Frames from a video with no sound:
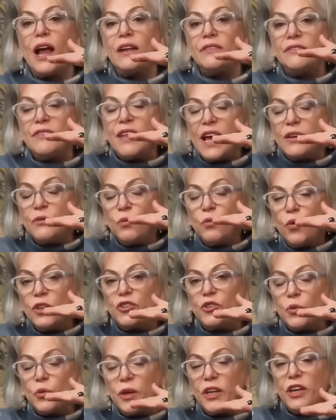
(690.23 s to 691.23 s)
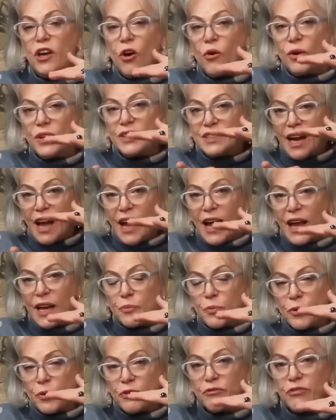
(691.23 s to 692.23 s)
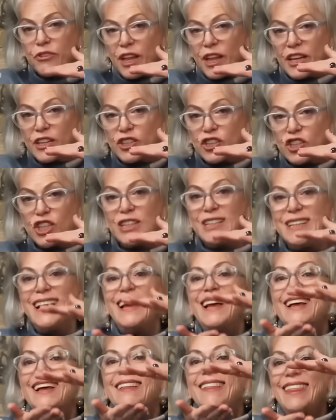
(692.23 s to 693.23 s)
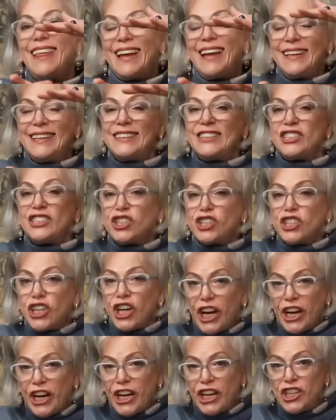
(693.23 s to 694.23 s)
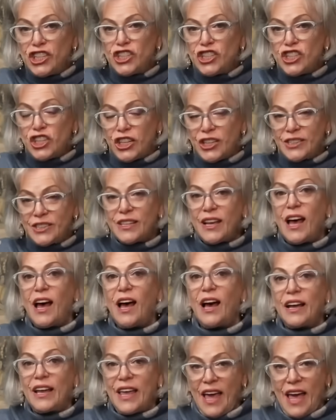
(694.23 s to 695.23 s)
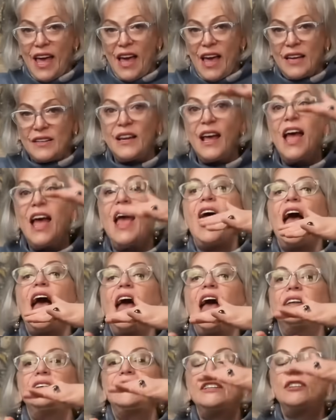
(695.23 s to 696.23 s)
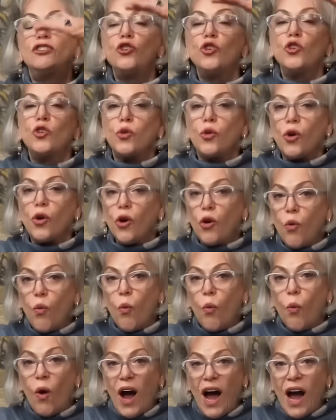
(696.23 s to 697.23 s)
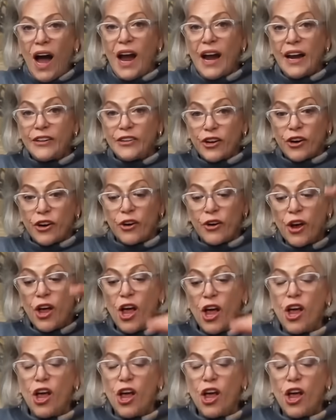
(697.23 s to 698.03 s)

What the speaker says: And then once we go into hyperinflation, then it changes again and it'll grow wider.